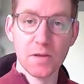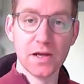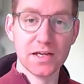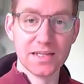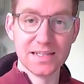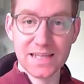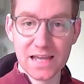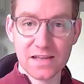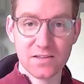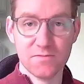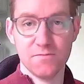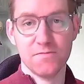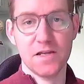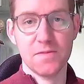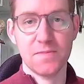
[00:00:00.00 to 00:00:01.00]
but get
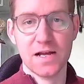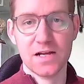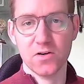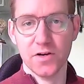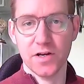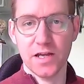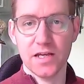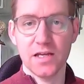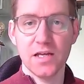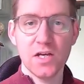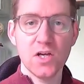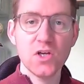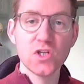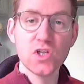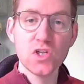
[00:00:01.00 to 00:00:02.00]
some feedback on it.
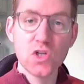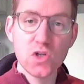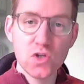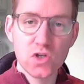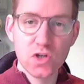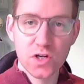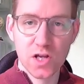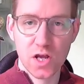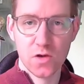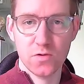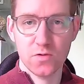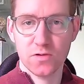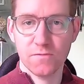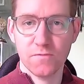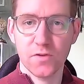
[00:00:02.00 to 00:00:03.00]
Use your
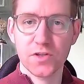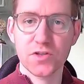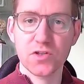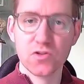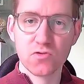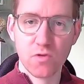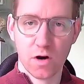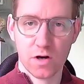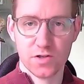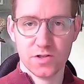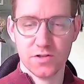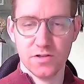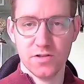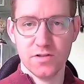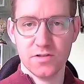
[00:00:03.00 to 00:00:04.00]
notes for the
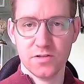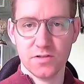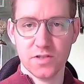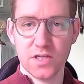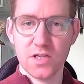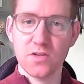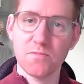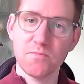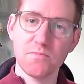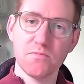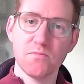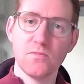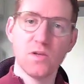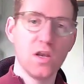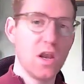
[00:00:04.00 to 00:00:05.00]
structures that you
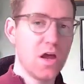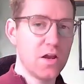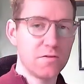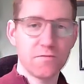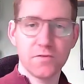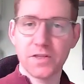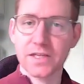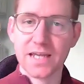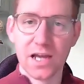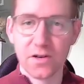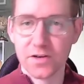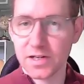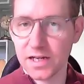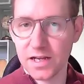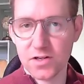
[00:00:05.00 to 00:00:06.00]
learn for the
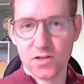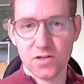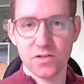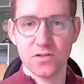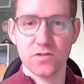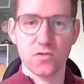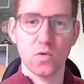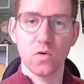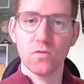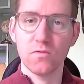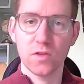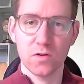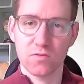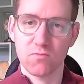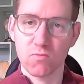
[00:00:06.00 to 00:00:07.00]
calculations or
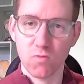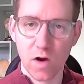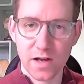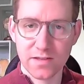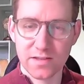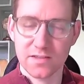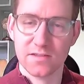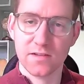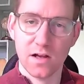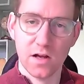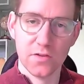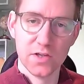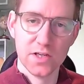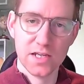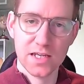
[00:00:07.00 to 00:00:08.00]
for the writing
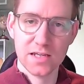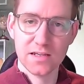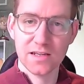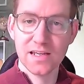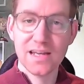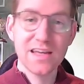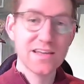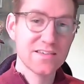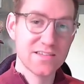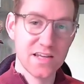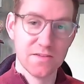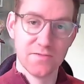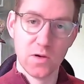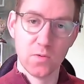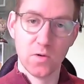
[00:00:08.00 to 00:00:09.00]
style that you need.
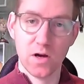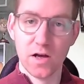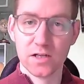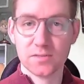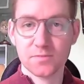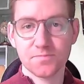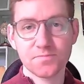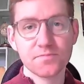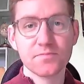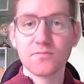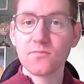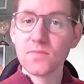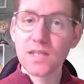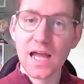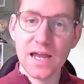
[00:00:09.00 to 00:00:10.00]
See if they work
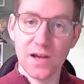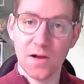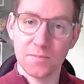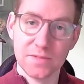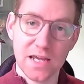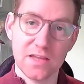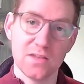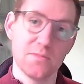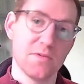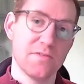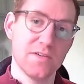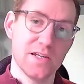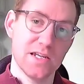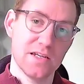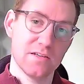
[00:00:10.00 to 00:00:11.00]
and update them
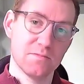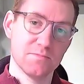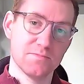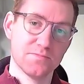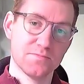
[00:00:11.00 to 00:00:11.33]
if you need.